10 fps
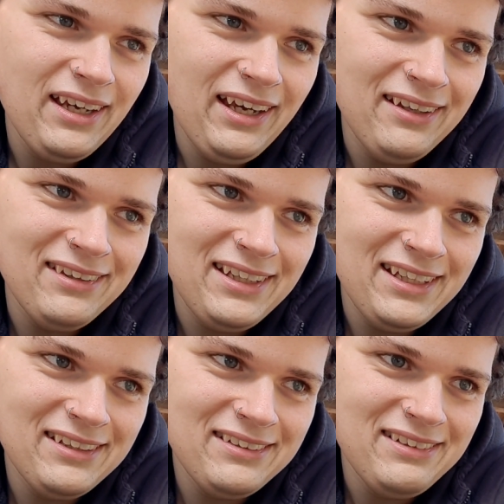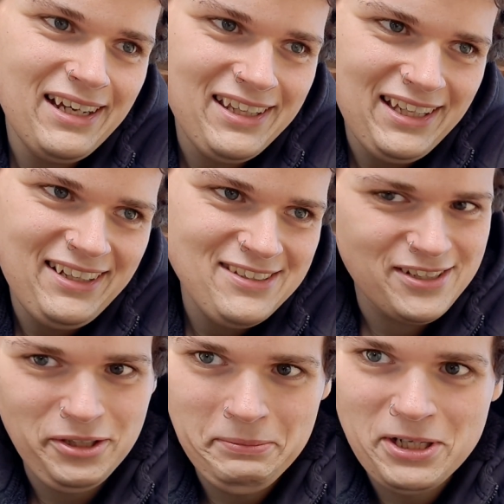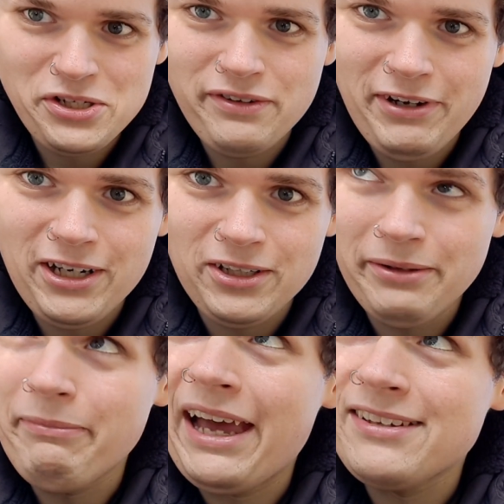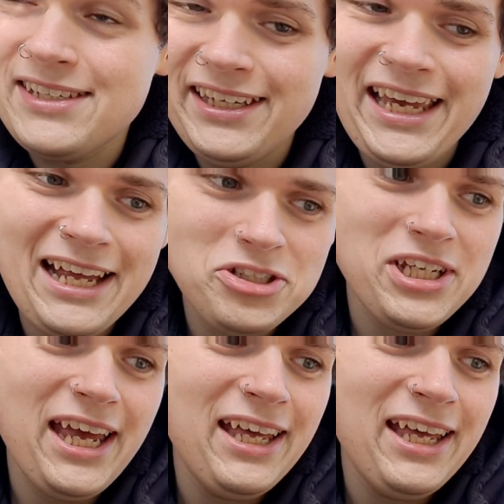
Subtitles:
and then again a certain margin of error on the magazine catch,